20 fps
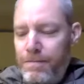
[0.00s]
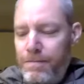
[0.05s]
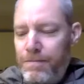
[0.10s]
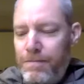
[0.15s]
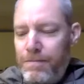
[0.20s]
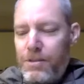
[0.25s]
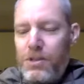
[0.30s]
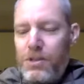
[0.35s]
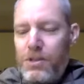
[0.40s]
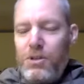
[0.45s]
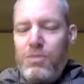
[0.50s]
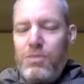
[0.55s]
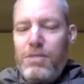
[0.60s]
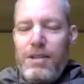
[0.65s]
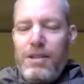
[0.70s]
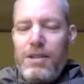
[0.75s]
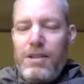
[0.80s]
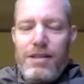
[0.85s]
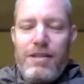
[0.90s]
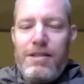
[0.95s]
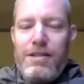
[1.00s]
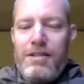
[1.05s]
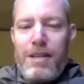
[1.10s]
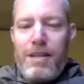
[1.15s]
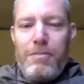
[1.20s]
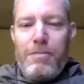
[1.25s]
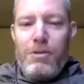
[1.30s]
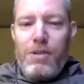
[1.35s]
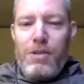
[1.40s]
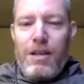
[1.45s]
excuse me, his
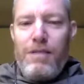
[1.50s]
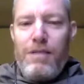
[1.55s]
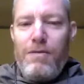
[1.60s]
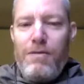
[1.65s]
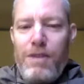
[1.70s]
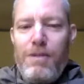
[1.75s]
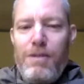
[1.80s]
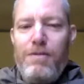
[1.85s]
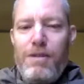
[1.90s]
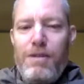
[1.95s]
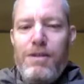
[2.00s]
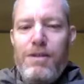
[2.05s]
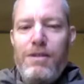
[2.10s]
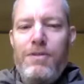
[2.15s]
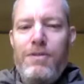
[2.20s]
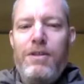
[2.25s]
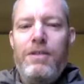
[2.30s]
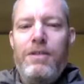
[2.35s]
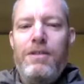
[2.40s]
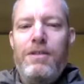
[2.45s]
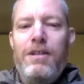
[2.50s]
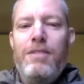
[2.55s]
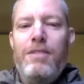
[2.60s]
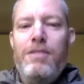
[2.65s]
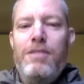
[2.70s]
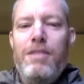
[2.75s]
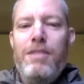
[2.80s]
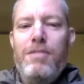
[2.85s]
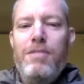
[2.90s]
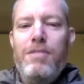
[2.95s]
disciples had a very, very difficult time
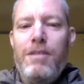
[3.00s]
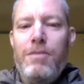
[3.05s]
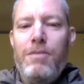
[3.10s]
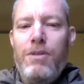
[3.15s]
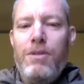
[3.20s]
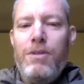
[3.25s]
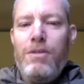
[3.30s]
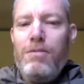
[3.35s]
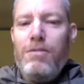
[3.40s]
keeping up with him,